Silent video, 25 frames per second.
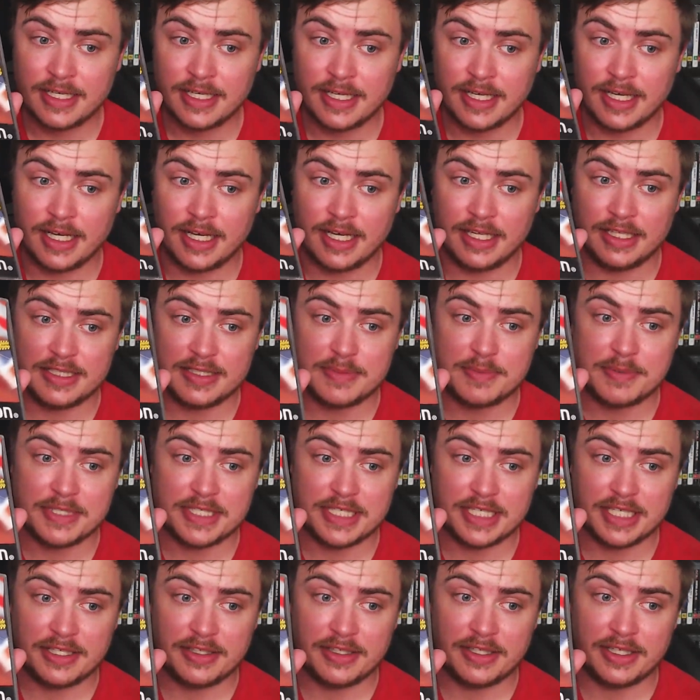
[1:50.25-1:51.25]
This
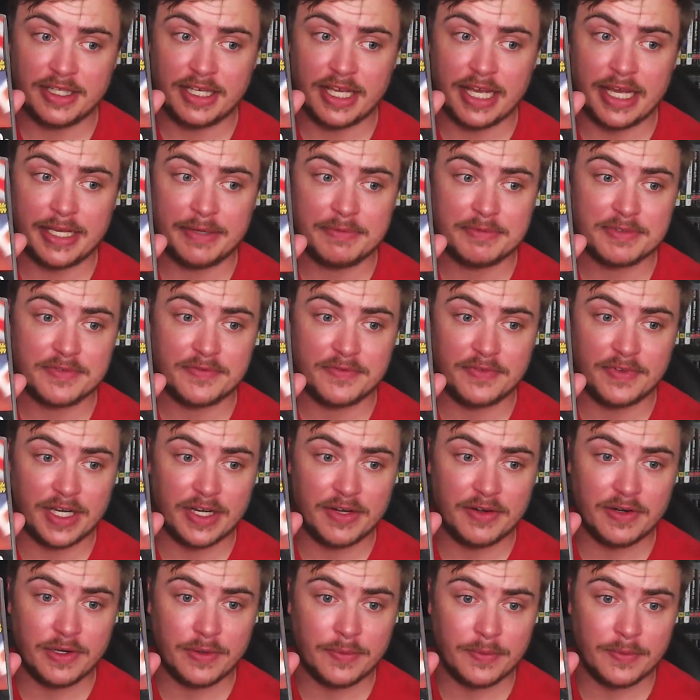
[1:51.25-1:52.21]
particular game is very